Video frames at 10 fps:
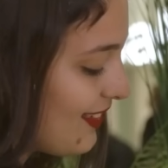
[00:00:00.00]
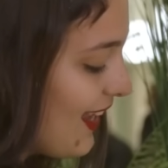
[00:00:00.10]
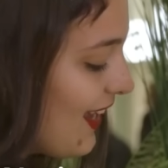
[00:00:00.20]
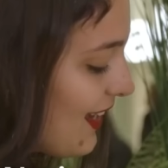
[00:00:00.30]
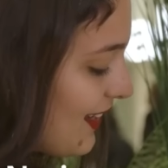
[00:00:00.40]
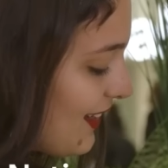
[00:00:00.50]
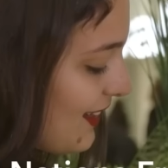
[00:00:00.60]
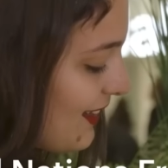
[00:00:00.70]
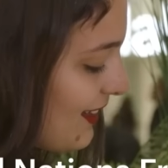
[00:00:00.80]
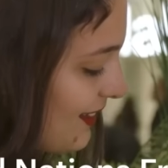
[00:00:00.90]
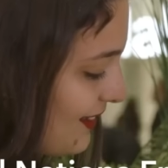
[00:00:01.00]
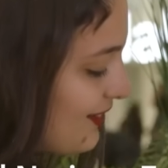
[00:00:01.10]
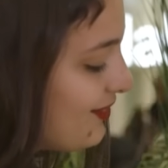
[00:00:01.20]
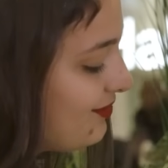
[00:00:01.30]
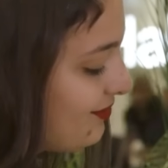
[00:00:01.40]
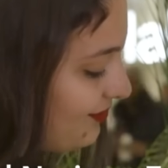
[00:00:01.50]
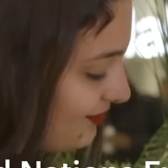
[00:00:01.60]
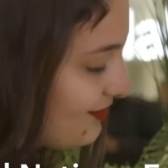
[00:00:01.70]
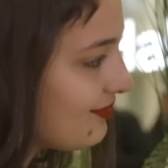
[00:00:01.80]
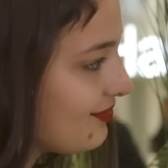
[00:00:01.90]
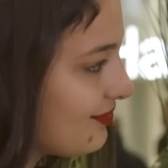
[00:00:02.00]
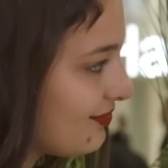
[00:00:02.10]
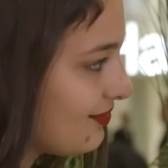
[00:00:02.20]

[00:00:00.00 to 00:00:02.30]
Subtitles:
(silent)